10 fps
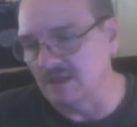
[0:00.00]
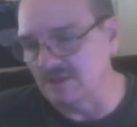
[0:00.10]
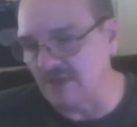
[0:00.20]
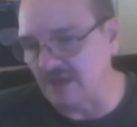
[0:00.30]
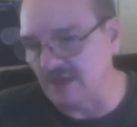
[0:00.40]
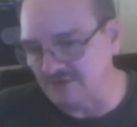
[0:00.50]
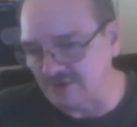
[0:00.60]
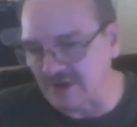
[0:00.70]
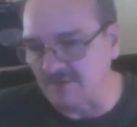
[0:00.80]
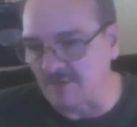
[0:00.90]

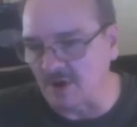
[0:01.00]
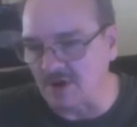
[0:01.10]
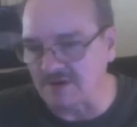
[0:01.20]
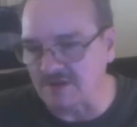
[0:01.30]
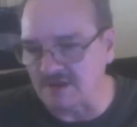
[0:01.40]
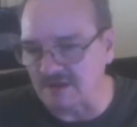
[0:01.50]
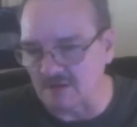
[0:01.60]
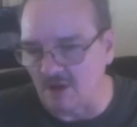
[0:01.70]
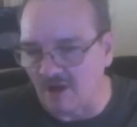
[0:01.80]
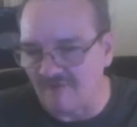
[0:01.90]
internet marketing and
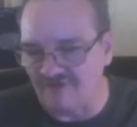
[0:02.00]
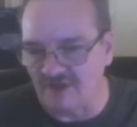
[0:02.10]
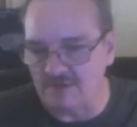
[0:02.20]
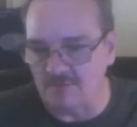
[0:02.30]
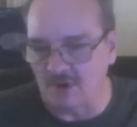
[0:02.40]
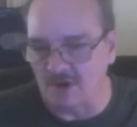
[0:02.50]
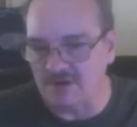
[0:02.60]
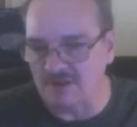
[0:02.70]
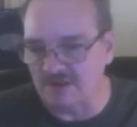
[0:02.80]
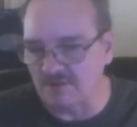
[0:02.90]
offline
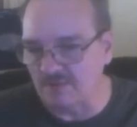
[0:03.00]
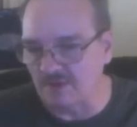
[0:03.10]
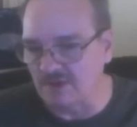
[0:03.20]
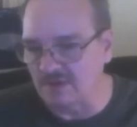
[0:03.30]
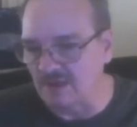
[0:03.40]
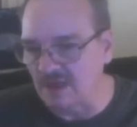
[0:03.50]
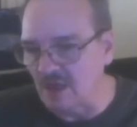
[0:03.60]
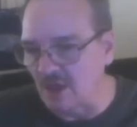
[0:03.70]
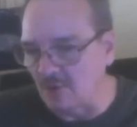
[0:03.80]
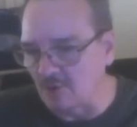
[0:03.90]
marketing, but
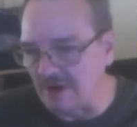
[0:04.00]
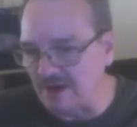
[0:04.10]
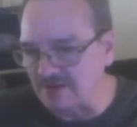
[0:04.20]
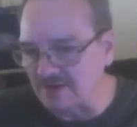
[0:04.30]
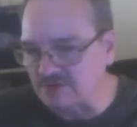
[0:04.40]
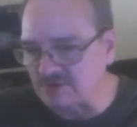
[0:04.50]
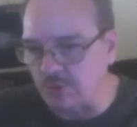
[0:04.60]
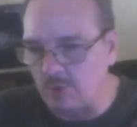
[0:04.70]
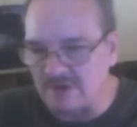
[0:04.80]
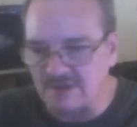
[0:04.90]
around
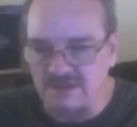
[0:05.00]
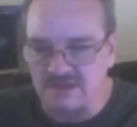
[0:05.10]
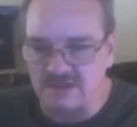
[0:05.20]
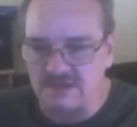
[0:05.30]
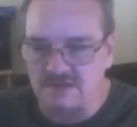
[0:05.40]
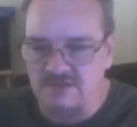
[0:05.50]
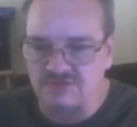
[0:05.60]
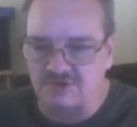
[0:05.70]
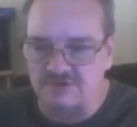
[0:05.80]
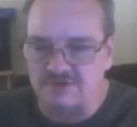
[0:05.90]

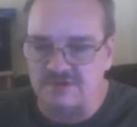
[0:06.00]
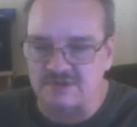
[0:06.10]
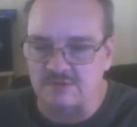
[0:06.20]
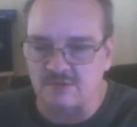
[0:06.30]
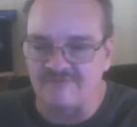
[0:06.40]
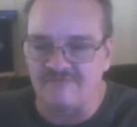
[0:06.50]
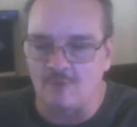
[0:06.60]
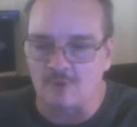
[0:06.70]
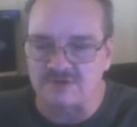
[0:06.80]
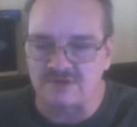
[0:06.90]
2013,
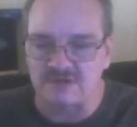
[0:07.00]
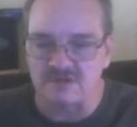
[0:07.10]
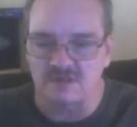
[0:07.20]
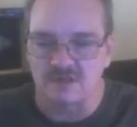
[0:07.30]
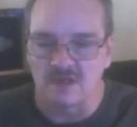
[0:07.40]
2014,